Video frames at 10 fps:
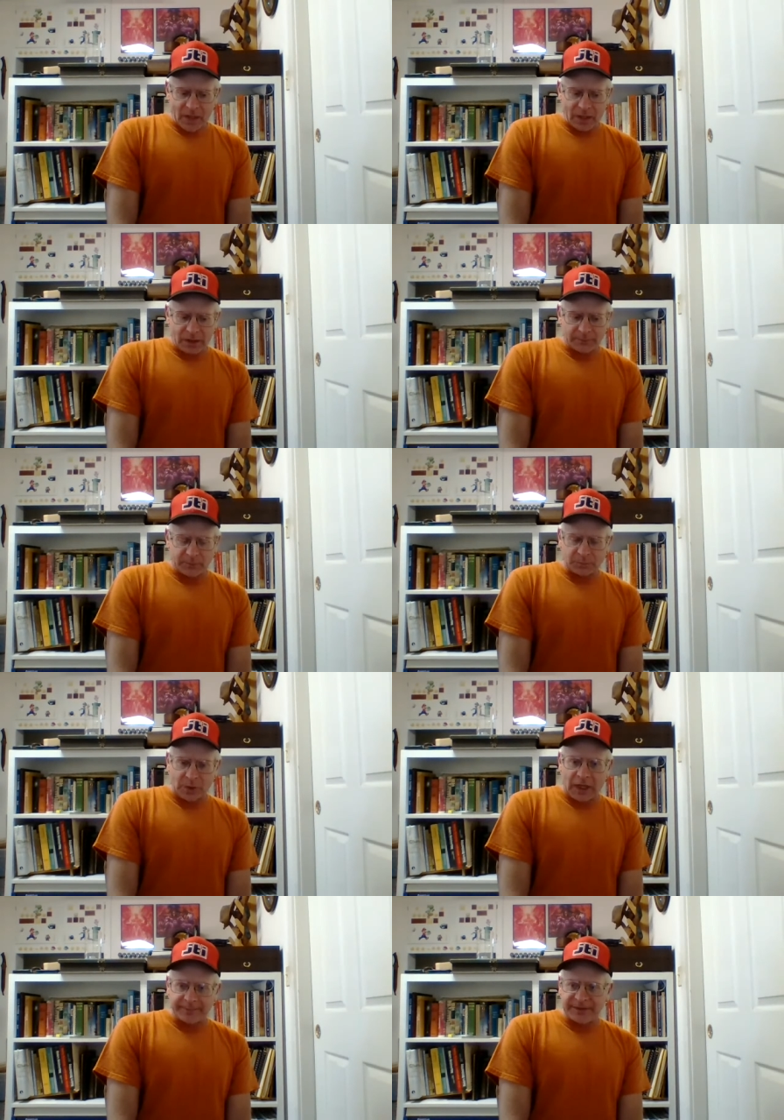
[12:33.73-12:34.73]
um,
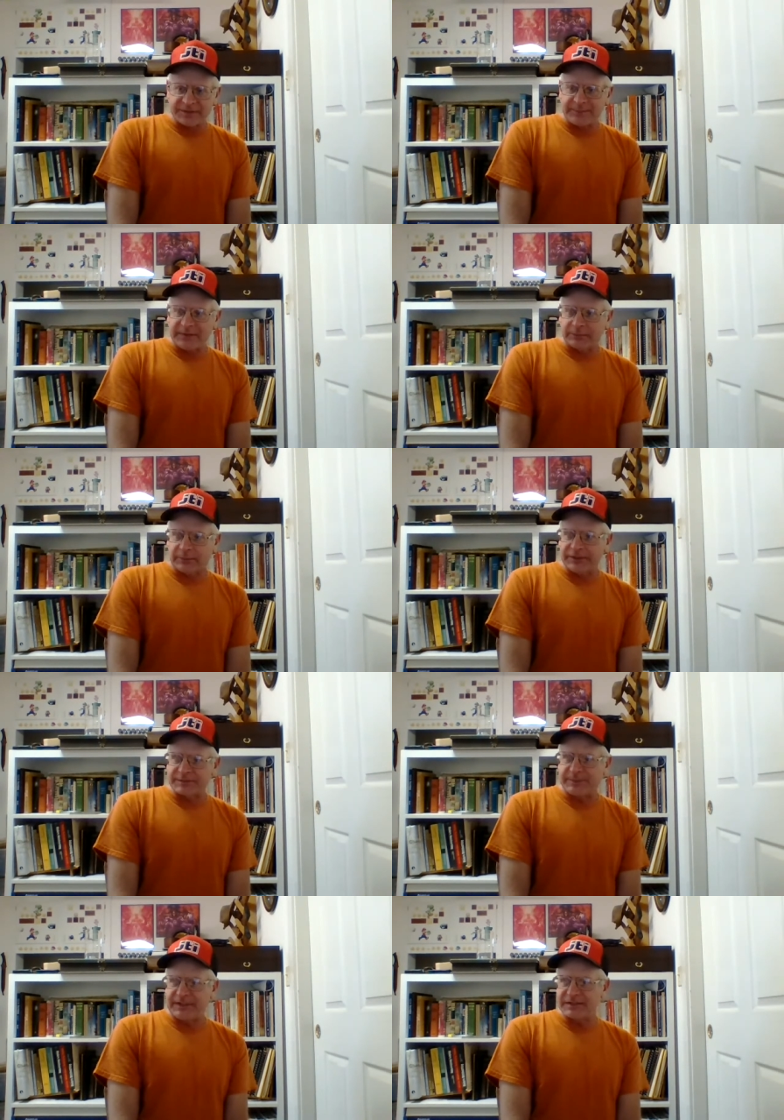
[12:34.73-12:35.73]
rob his bee,
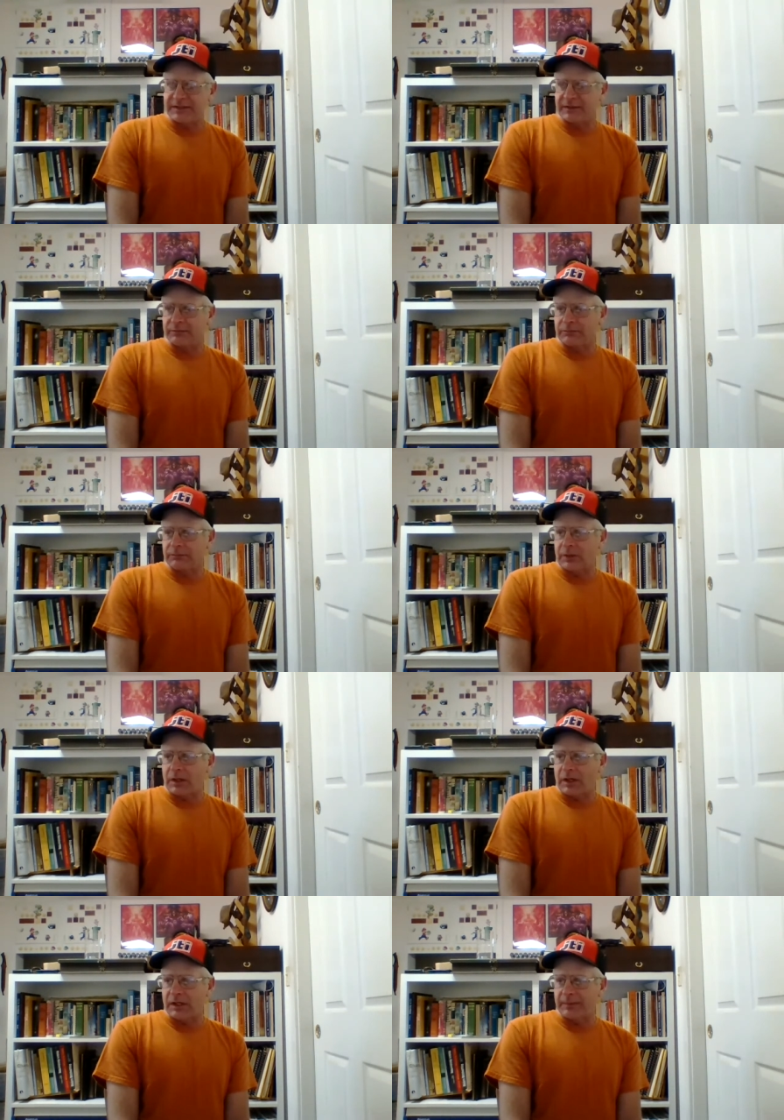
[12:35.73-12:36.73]
his bees getting
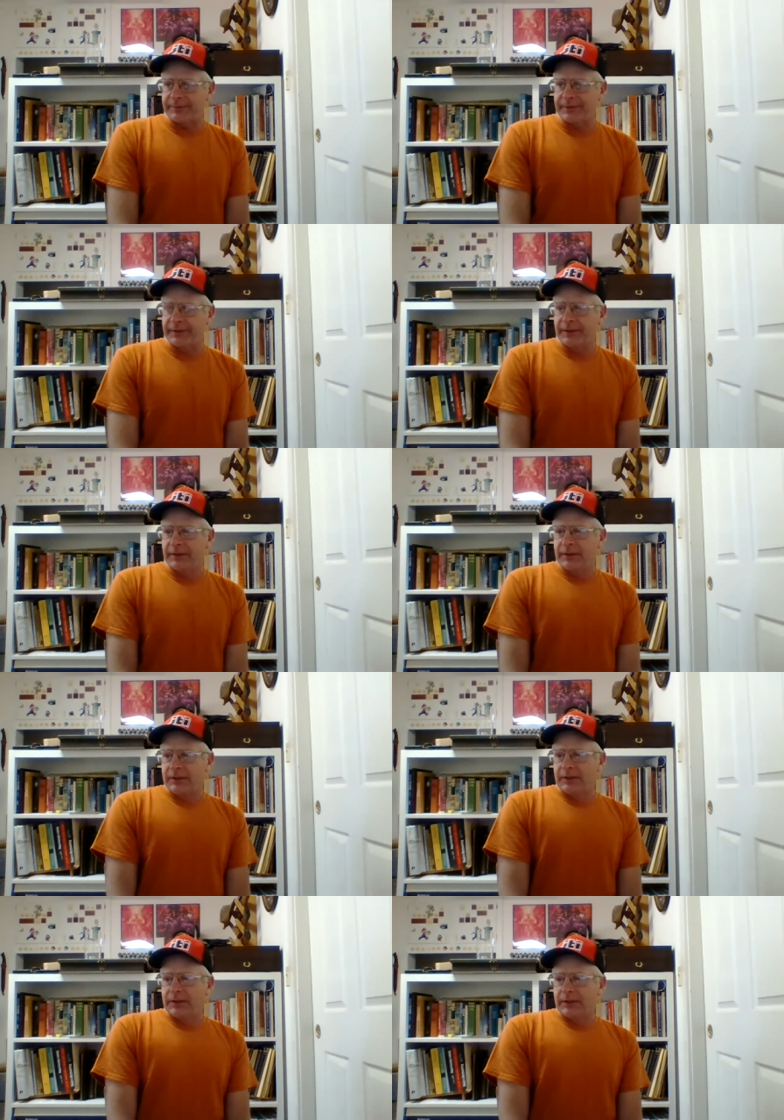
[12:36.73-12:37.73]
robbed.
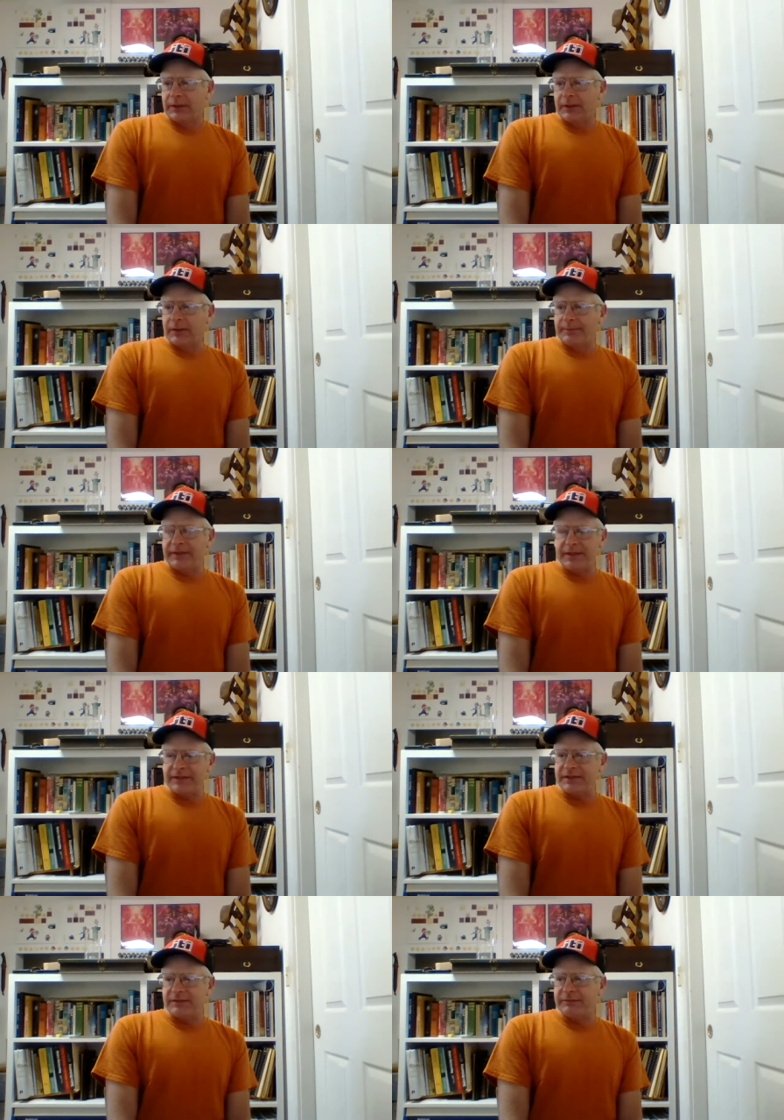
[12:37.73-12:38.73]
Um, he
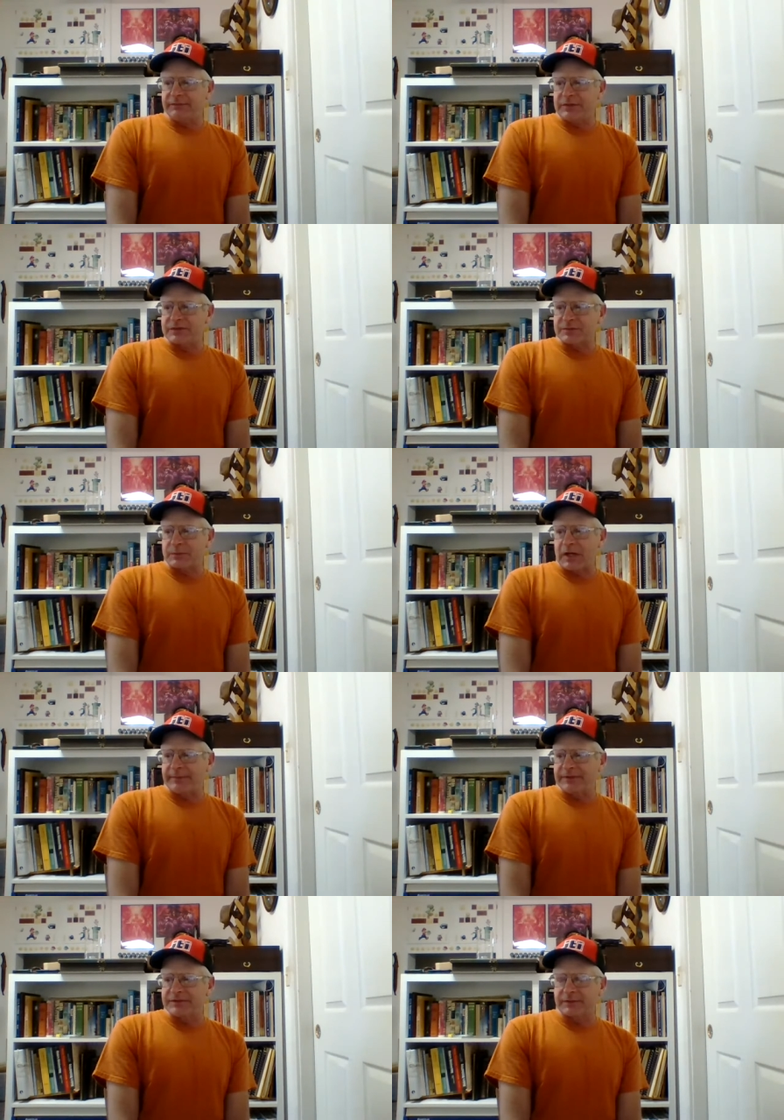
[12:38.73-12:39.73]
he uses
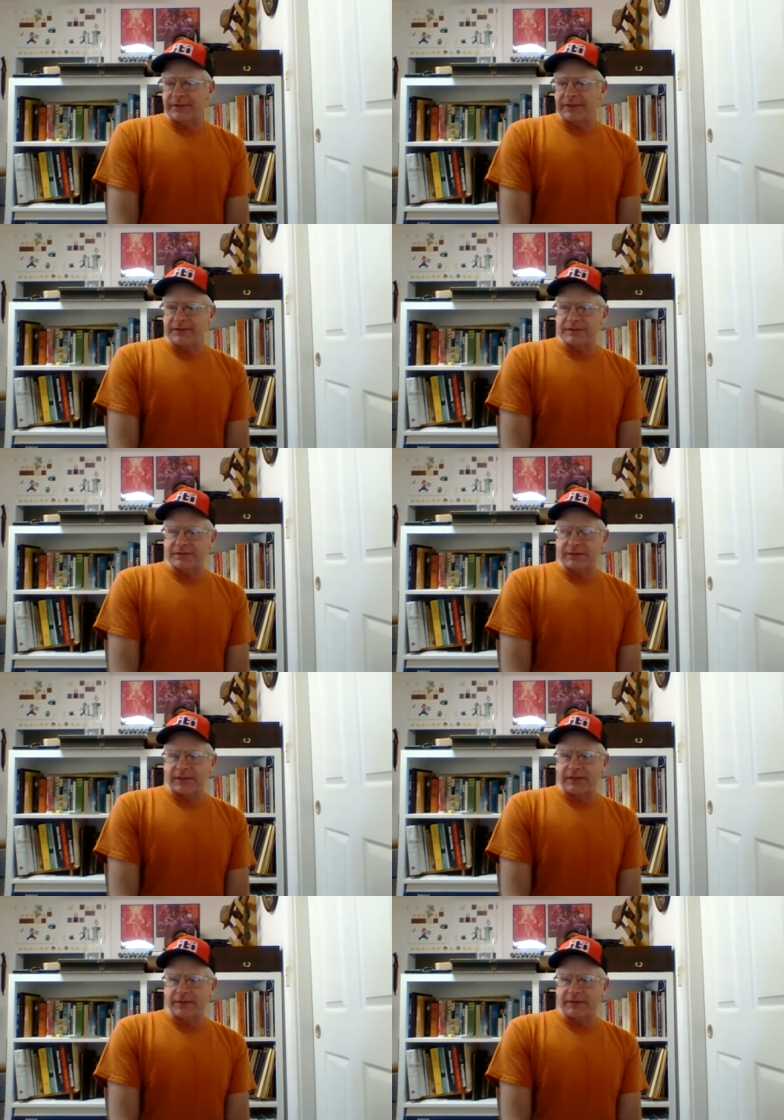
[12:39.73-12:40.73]
robbing screens and
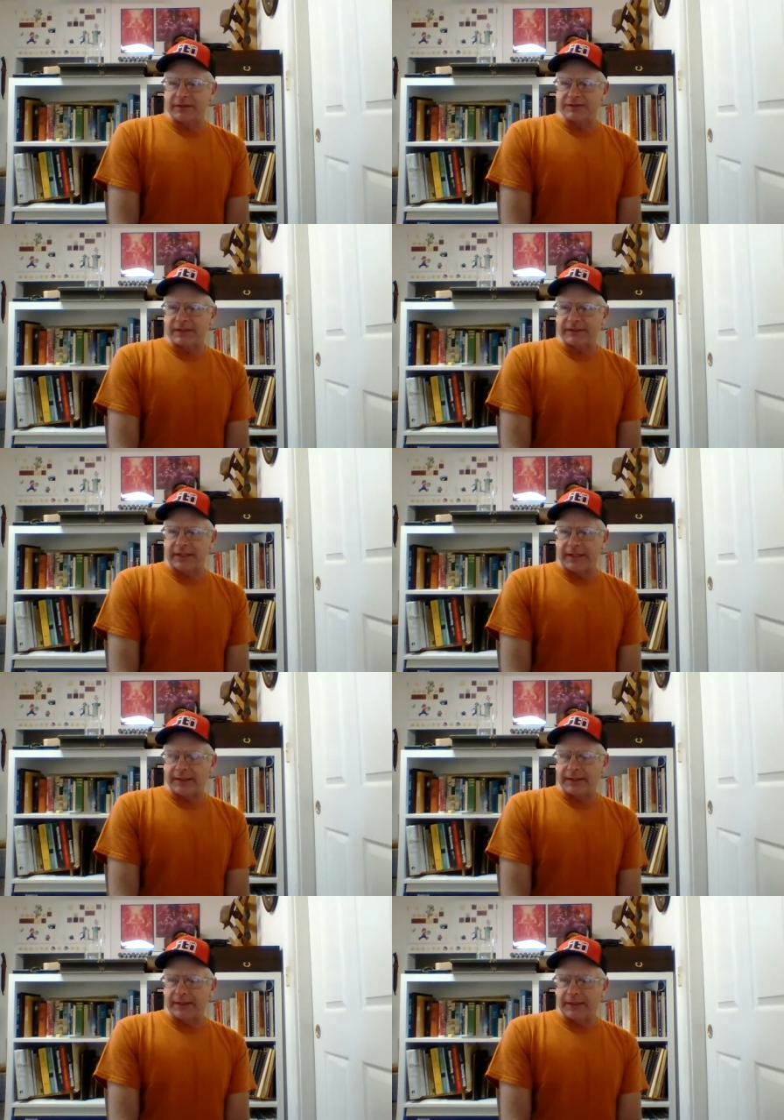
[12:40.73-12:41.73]
and things like
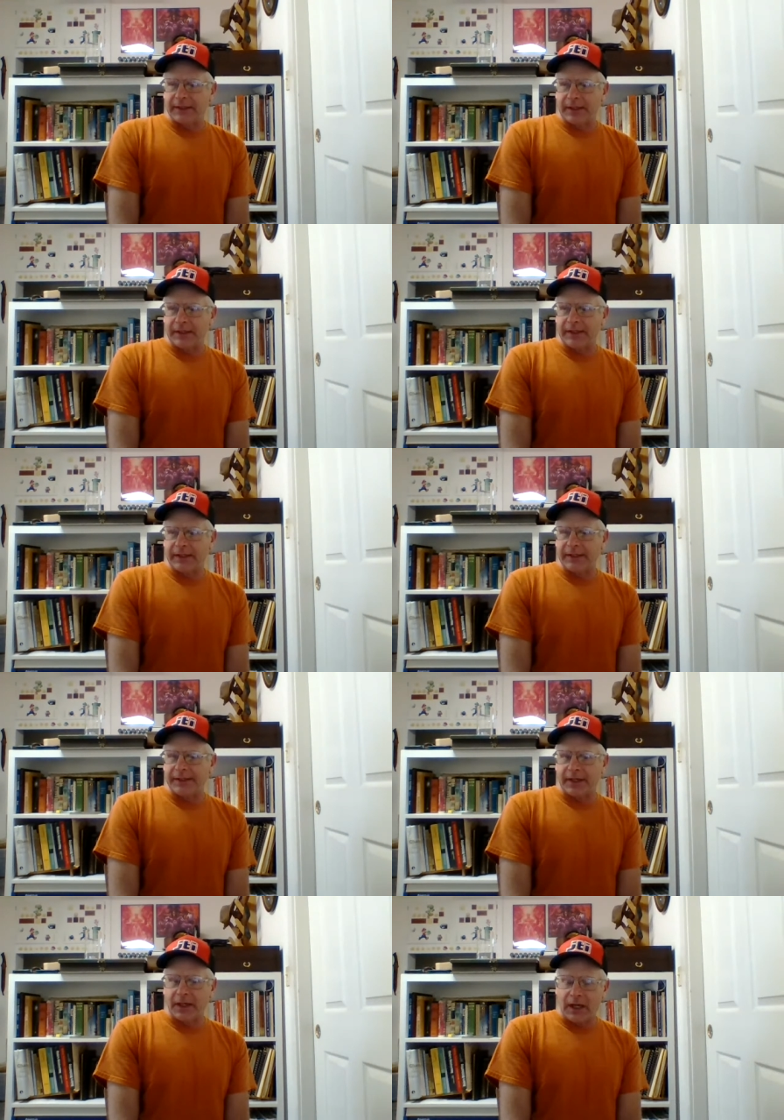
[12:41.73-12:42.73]
that. Uh,
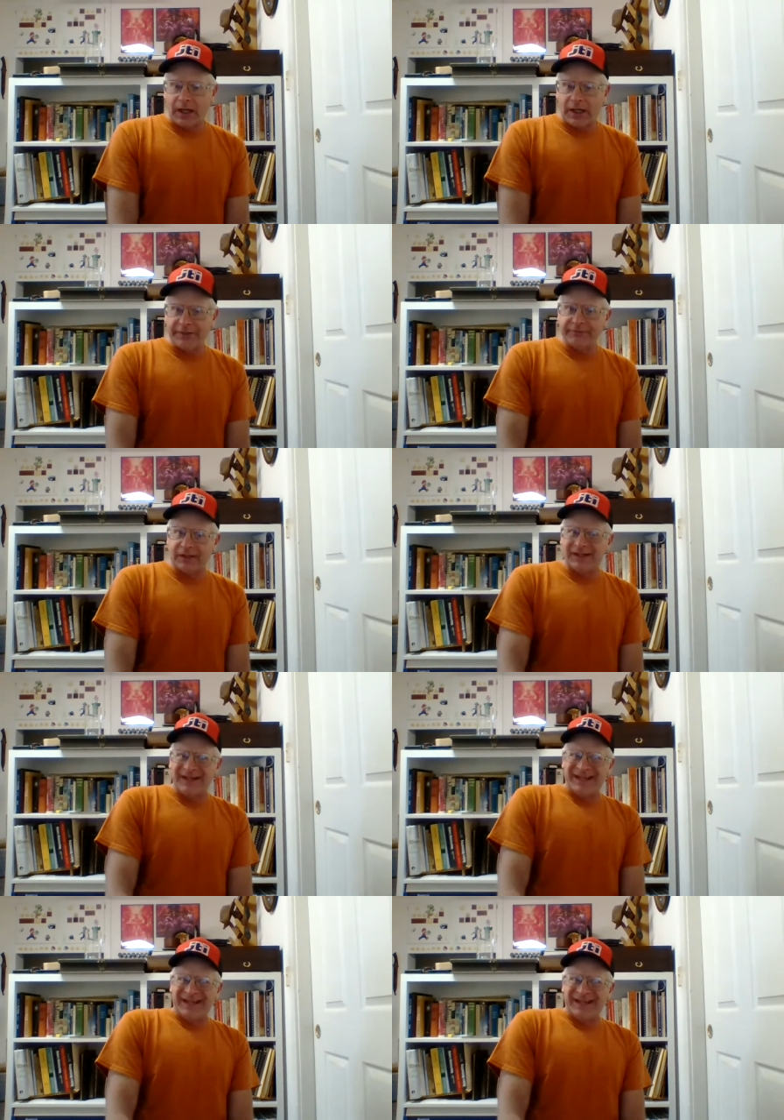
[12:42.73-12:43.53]
and I